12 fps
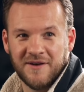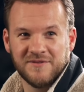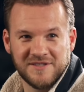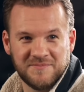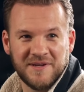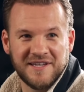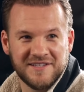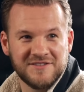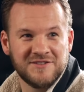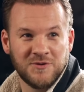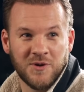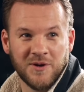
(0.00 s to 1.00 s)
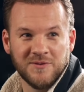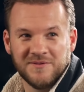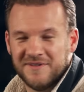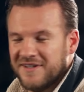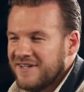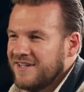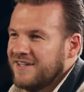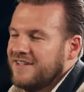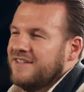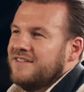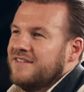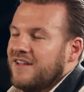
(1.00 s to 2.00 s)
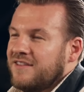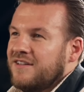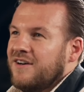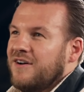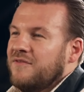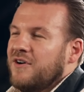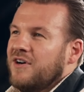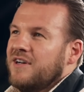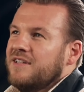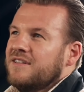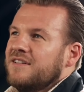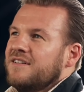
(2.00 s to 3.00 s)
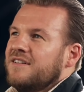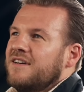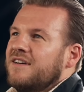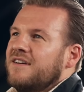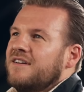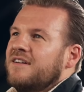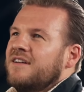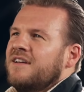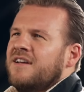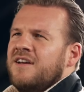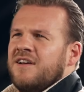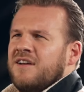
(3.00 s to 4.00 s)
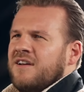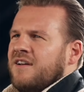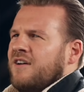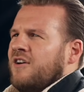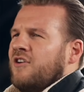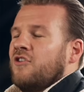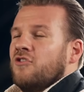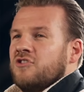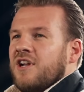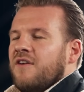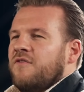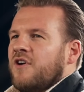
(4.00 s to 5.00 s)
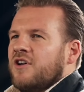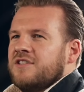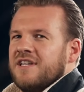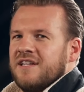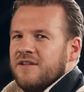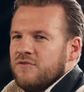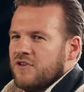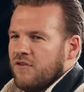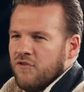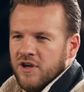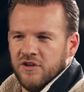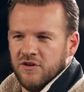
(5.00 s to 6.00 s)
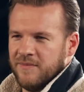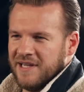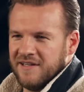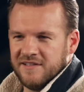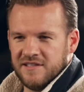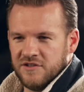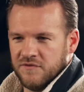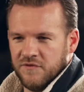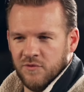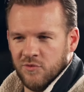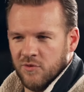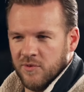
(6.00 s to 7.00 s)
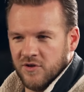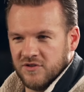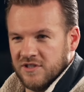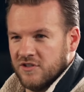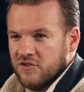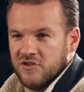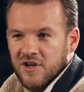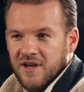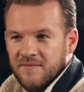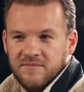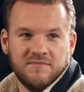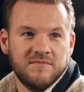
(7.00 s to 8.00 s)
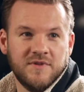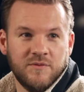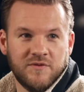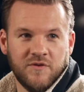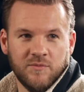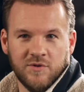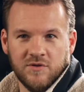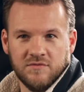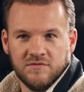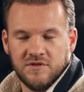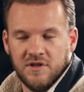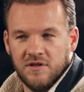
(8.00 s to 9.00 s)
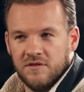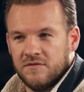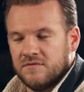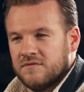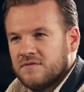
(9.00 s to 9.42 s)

That was his biggest quote, nothing half-hearted. And got to like 13, he was like, right, you got to make a decision, football or boxing. At the time, it was football. So,